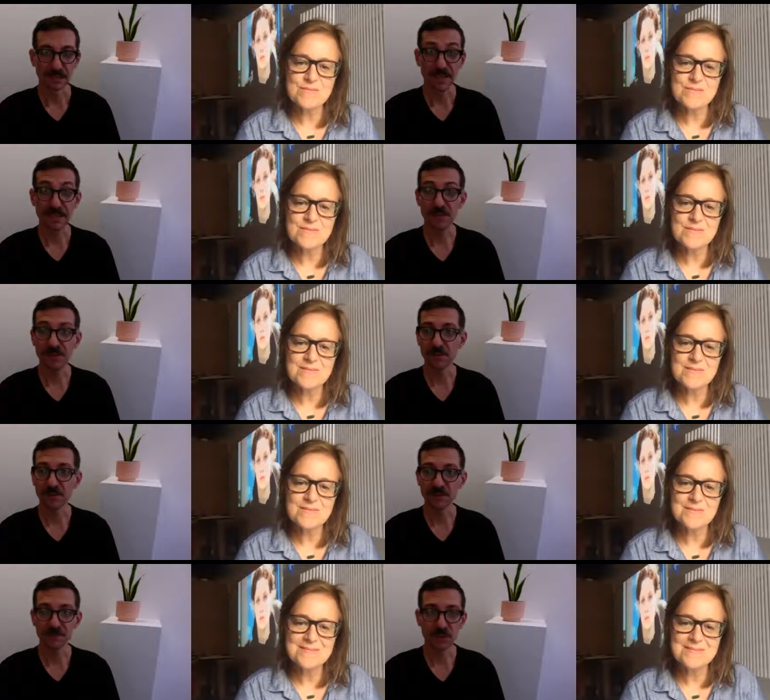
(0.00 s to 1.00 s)
Speaker 1: Thank you
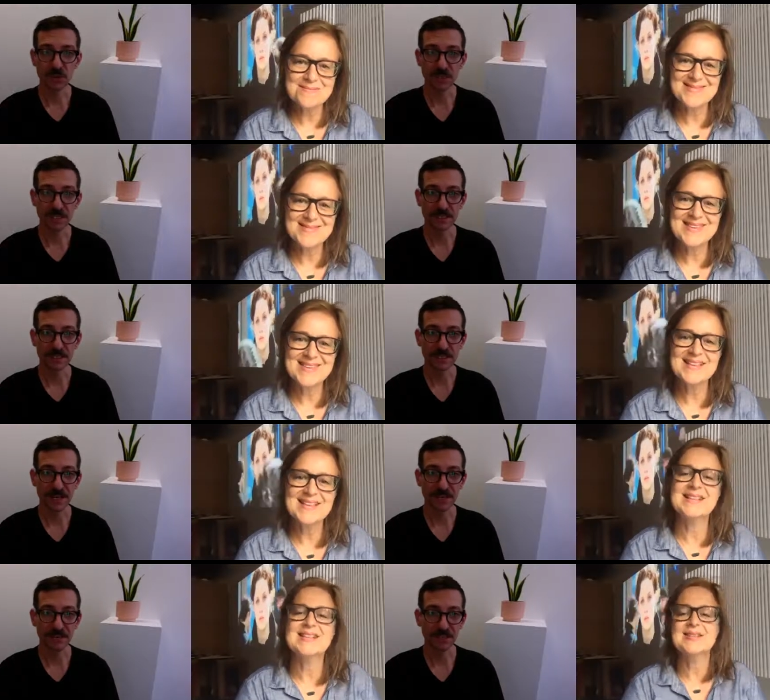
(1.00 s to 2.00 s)
everyone for joining us
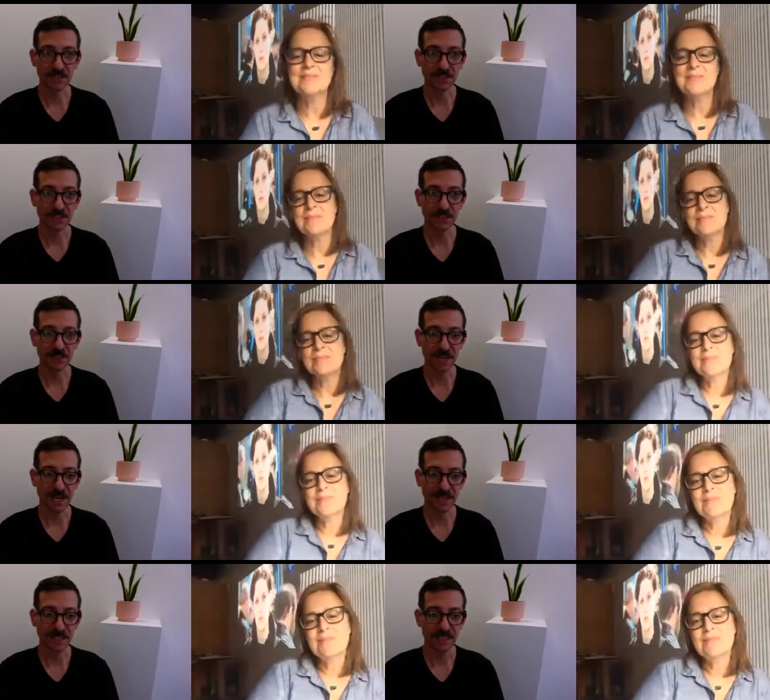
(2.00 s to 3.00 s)
today for our
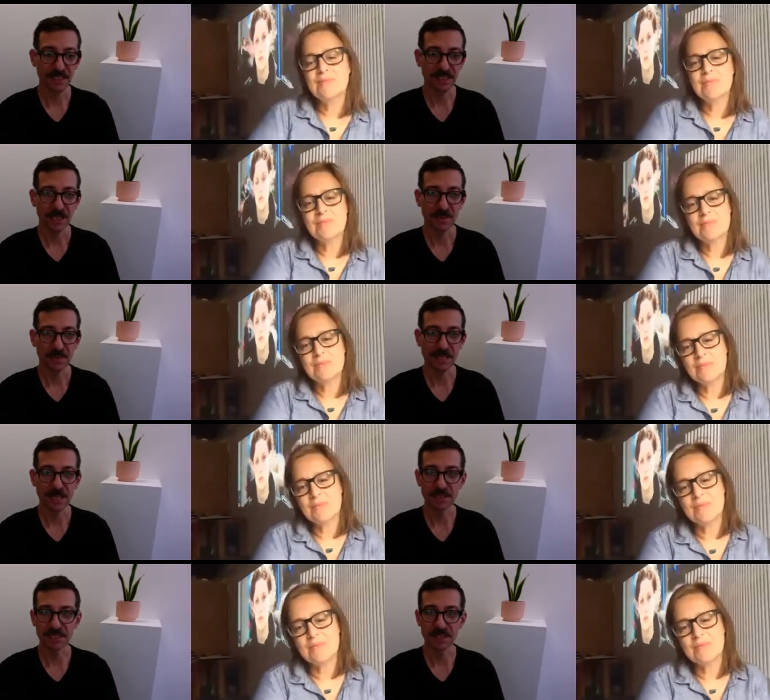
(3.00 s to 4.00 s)
Q&A. My
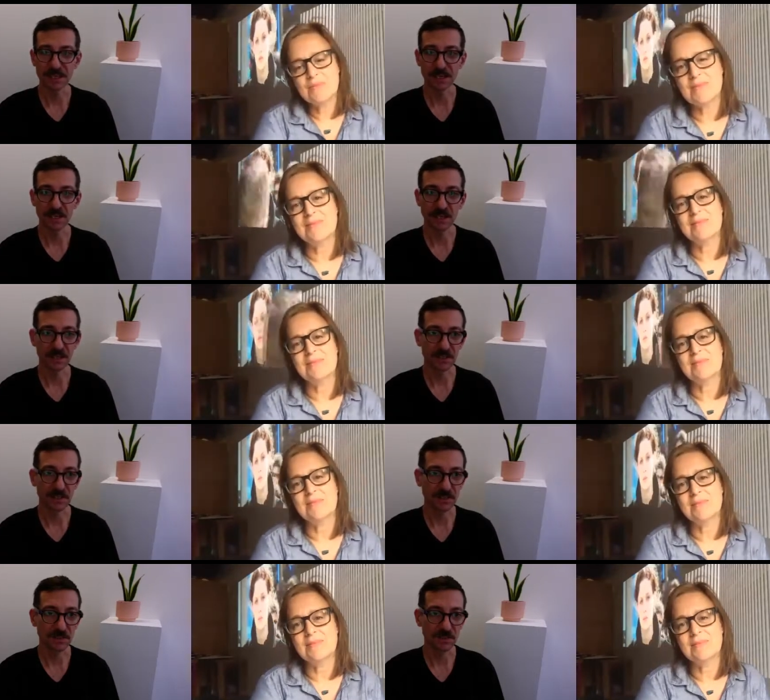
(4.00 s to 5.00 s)
name is Deric
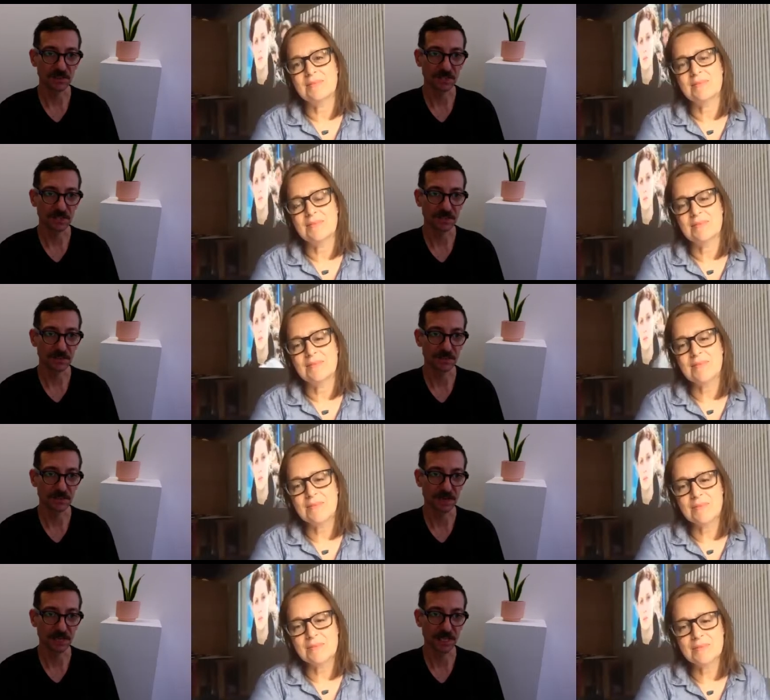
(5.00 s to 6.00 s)
Carner. I'm from the Elizabeth
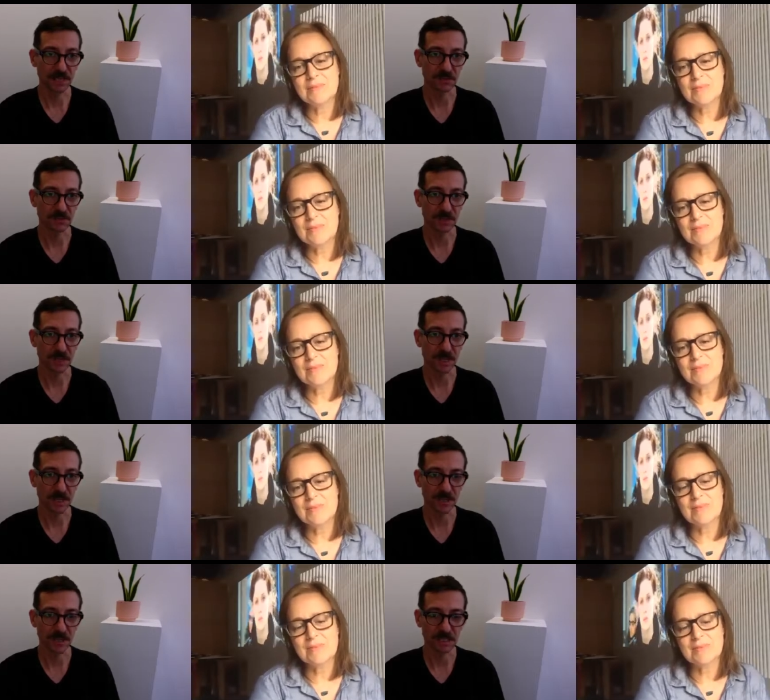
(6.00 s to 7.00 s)
Foundation for the
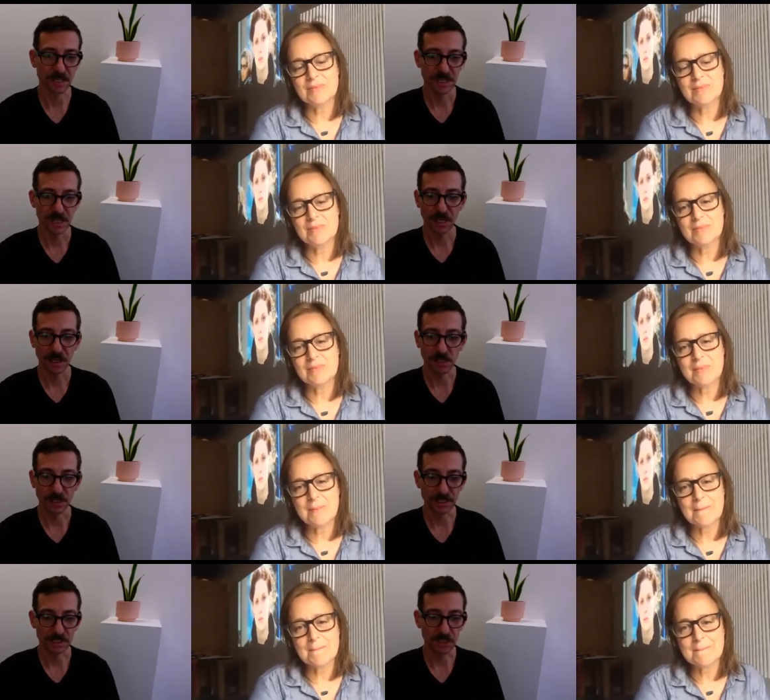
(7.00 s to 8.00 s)
Arts. I work
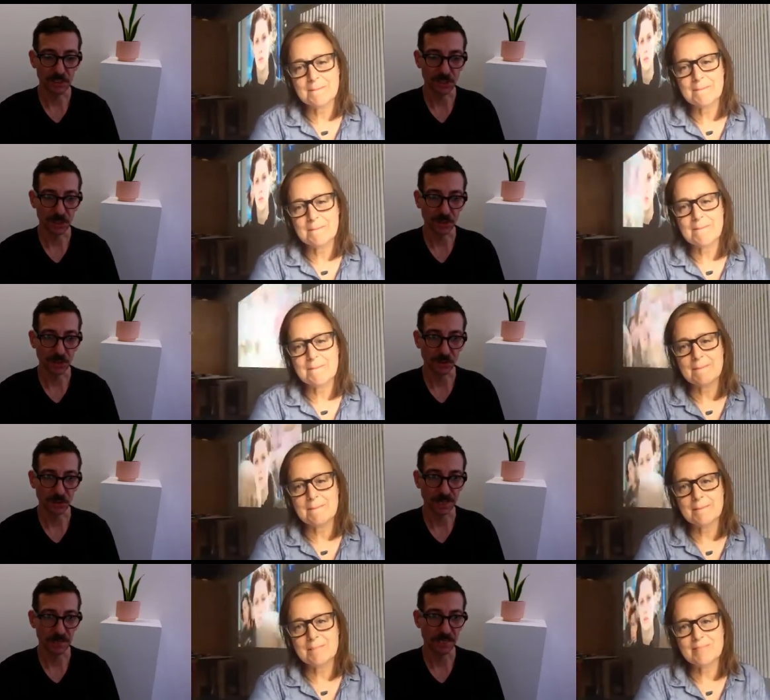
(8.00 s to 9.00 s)
in the studio
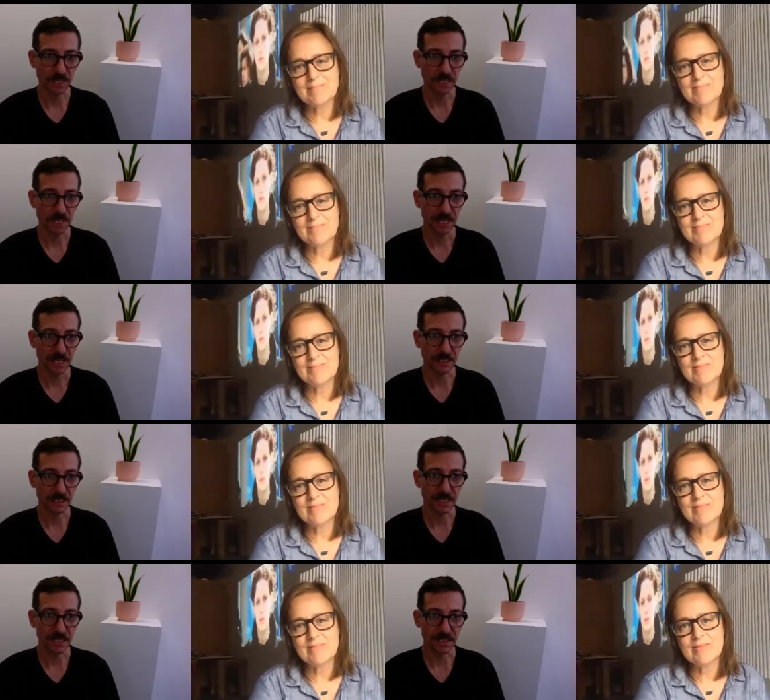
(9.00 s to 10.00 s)
program, and our
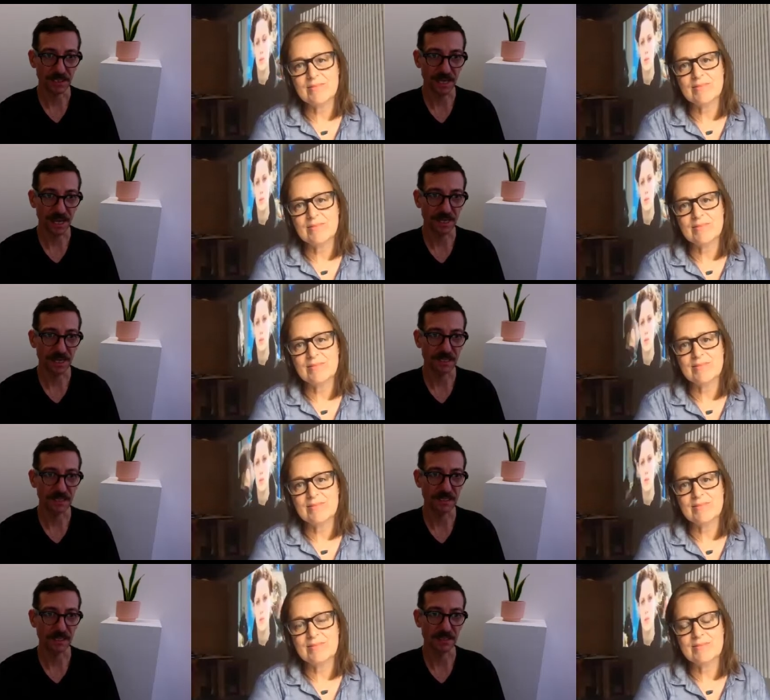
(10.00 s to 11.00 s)
guest today
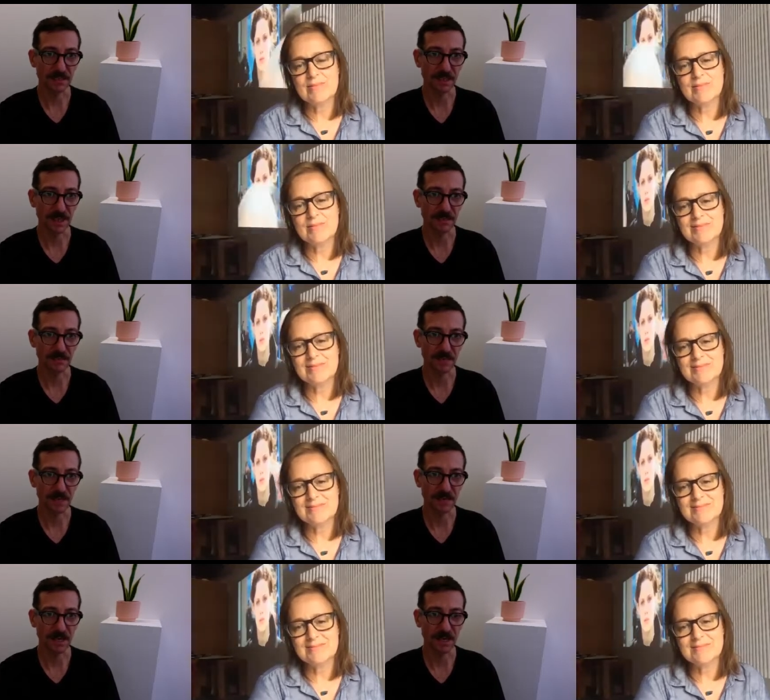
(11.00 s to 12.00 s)
is Liselot van
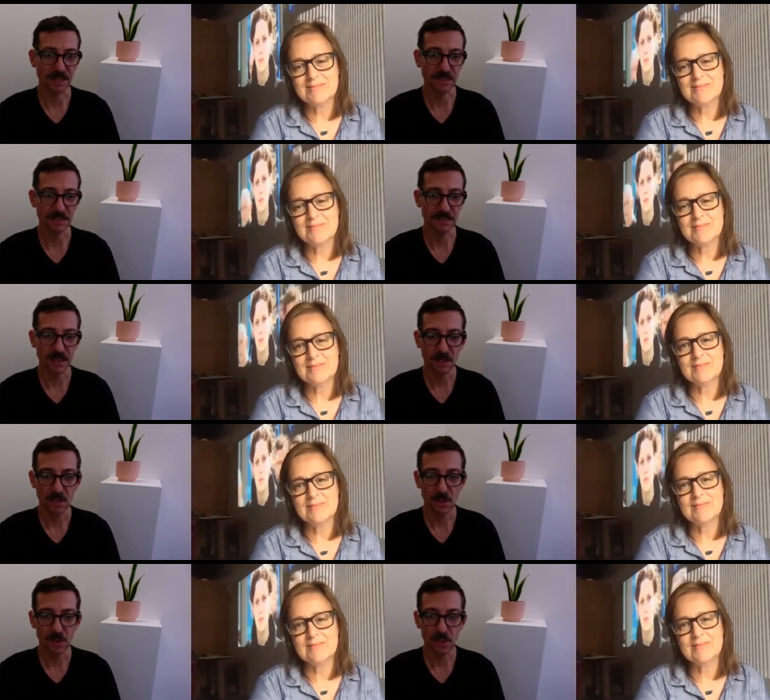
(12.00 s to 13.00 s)
der Heijden,
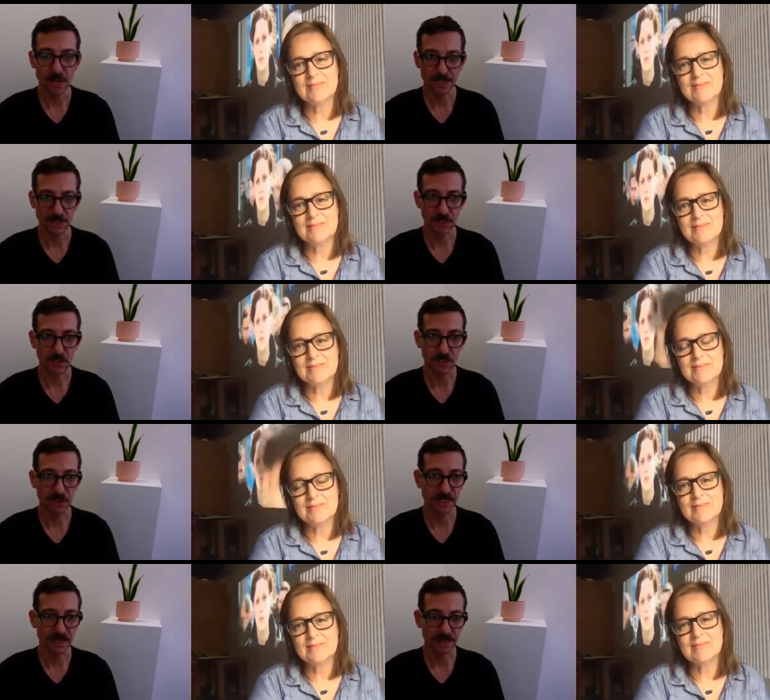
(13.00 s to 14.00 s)
who has a studio
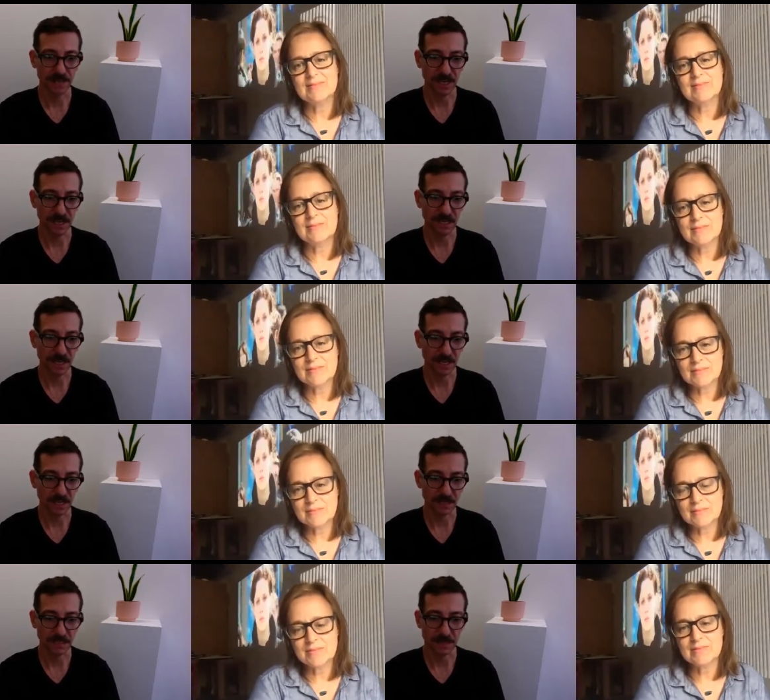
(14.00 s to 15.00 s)
at EFA,
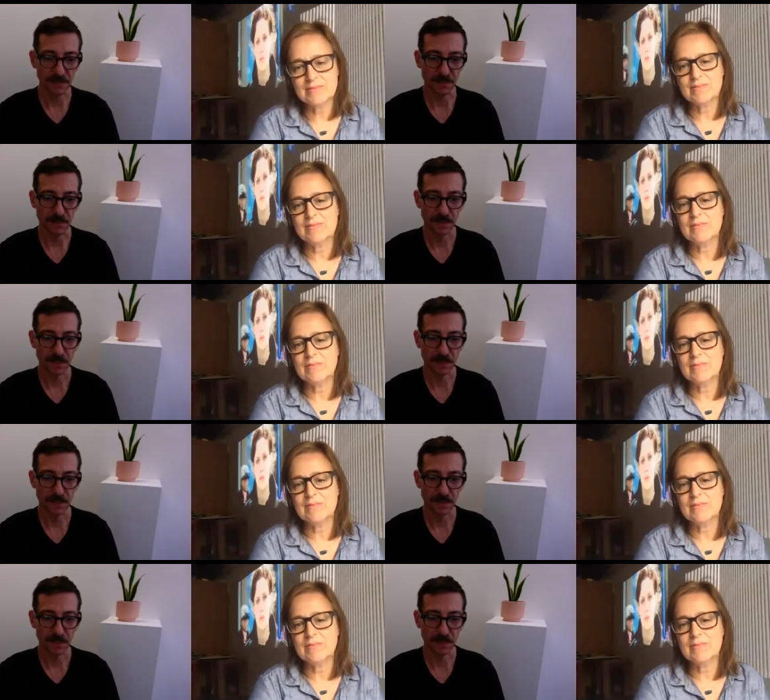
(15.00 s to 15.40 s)
and